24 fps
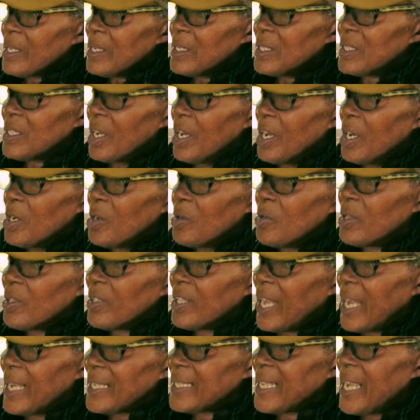So
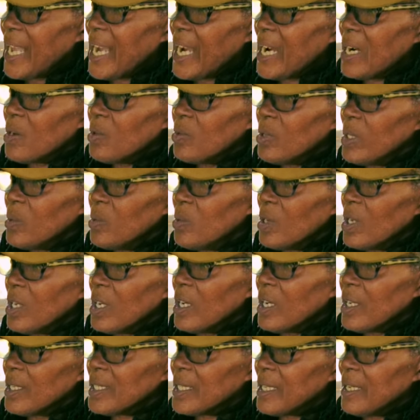that's how we
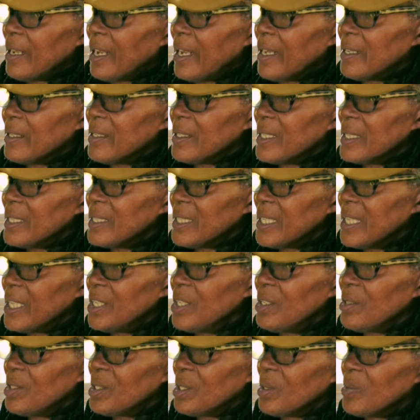worked and
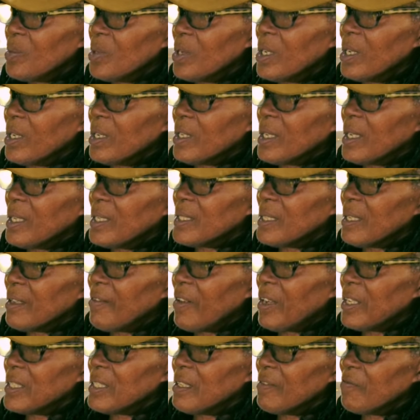continue to work as
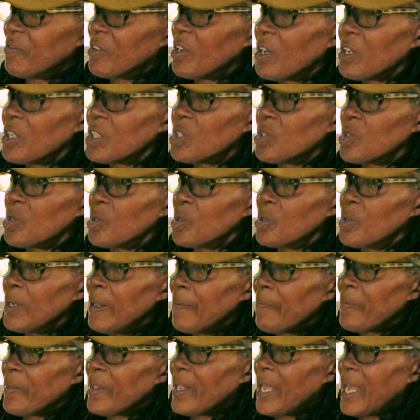a virtual
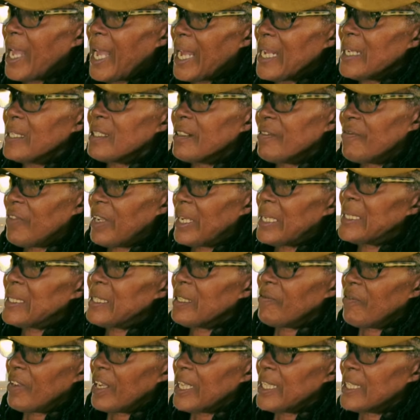and a
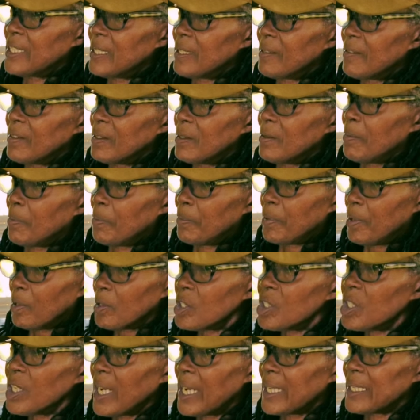face-to-face
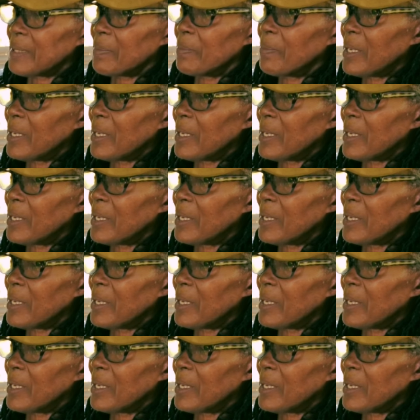project.